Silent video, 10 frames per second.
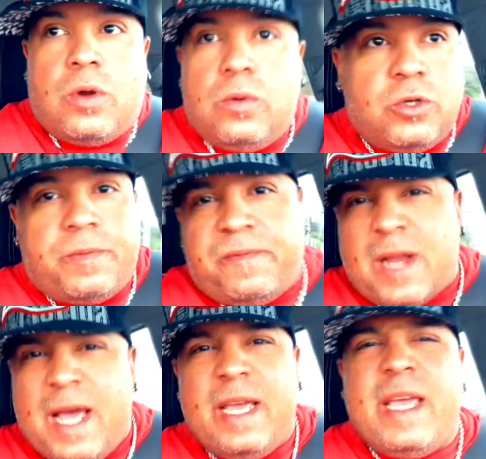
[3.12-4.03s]
Cold
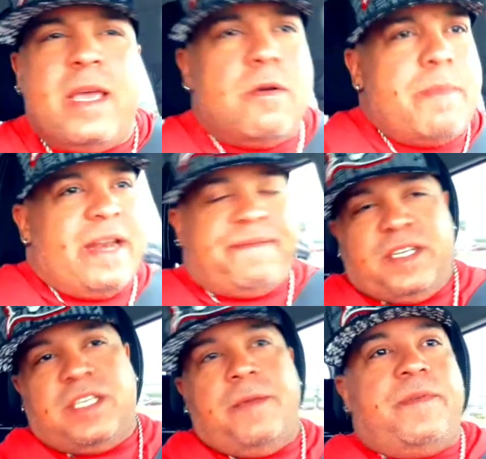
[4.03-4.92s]
Superfly? Illmatic
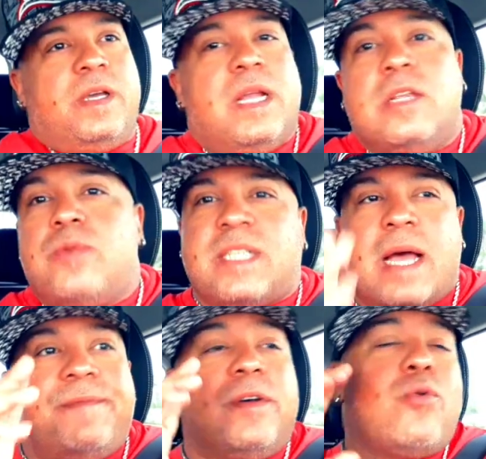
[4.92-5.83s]
Fish Keep Funkin' Dogs. You watch
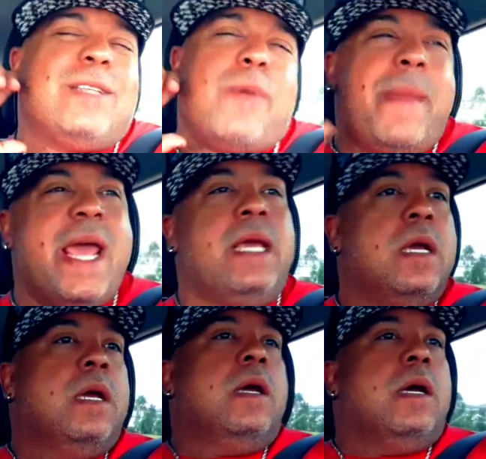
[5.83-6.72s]
Aqua with me.
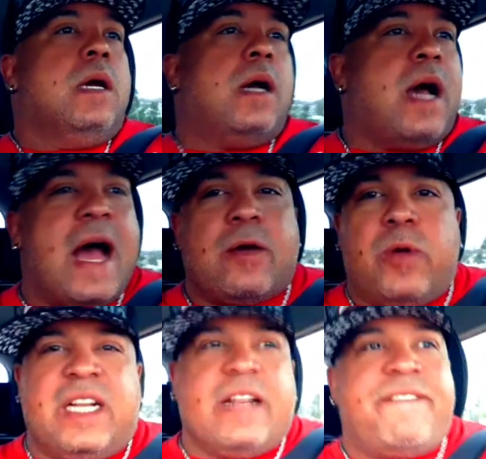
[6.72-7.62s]

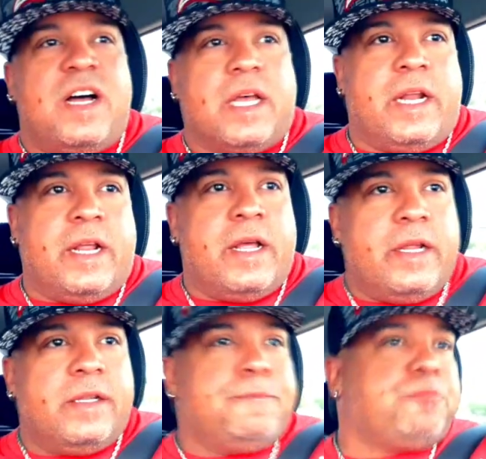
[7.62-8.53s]
Aqua the da Funka da
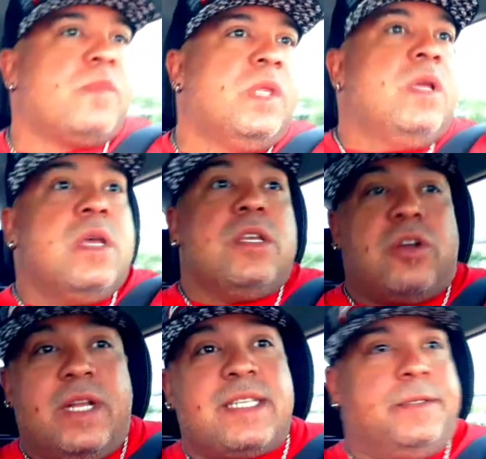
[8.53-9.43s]
da.
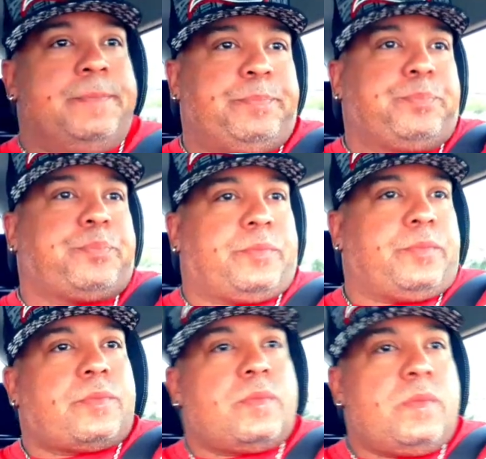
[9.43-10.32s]
So listen,
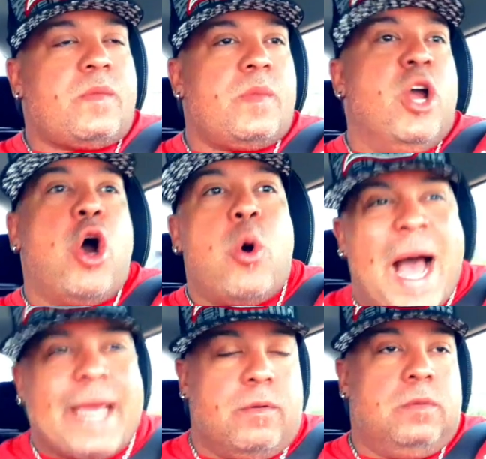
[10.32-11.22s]

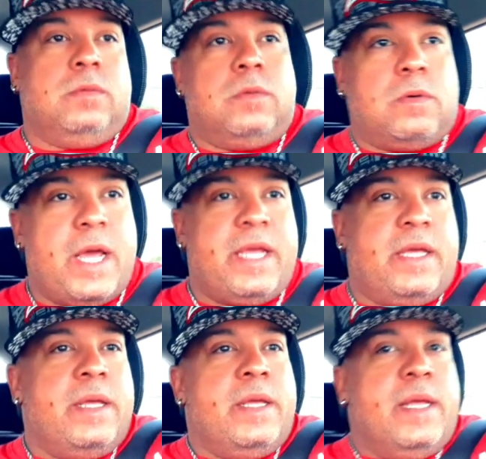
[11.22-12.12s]
Ohio, right?
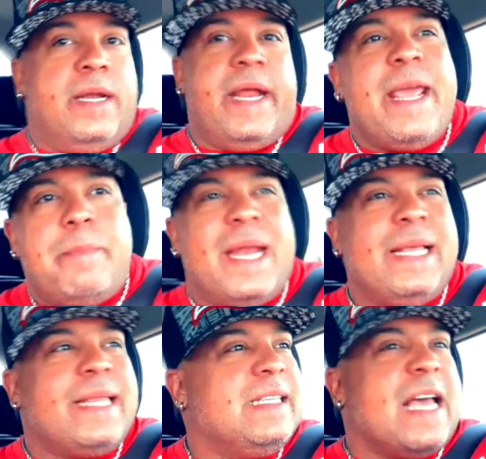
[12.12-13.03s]
There ain't
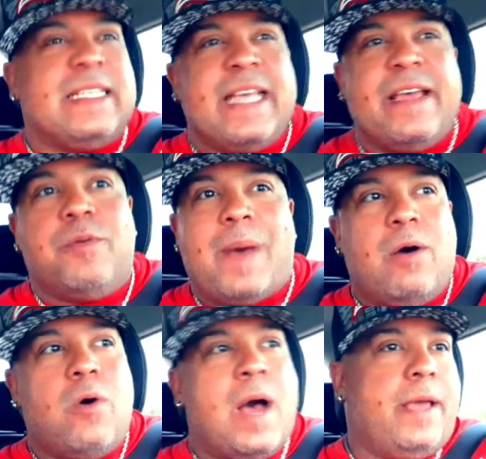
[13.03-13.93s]
many things I can tell you
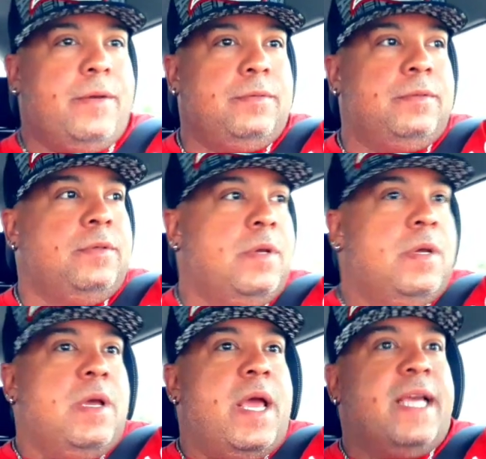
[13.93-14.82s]
about Ohio,
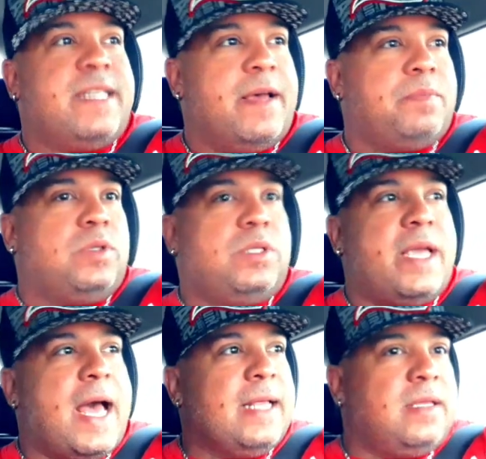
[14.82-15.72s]
except they
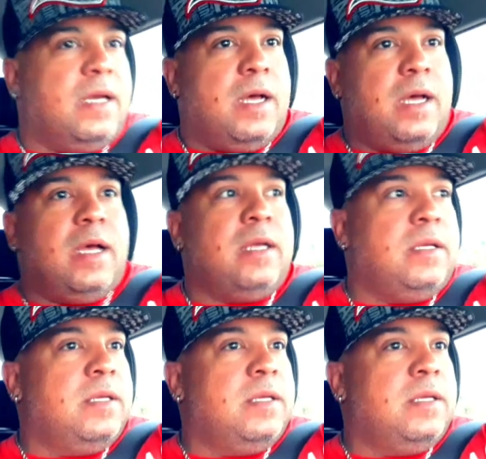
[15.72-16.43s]
got the uh,